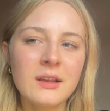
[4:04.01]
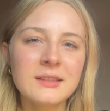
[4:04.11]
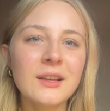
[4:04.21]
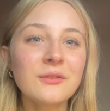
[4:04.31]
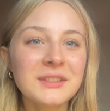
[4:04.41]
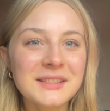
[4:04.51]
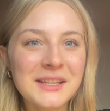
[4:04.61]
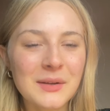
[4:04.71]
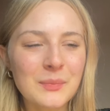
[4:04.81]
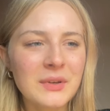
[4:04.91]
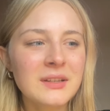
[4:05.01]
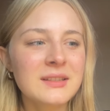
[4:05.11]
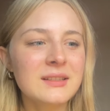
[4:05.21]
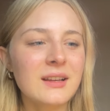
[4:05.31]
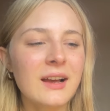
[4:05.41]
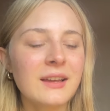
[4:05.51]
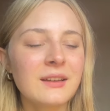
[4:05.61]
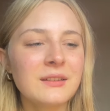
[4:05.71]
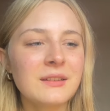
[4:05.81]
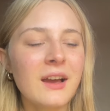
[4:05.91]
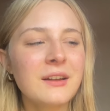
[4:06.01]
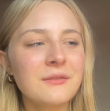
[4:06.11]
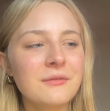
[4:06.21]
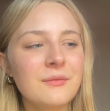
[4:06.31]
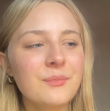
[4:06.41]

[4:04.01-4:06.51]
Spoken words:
self-esteem, because I could kind of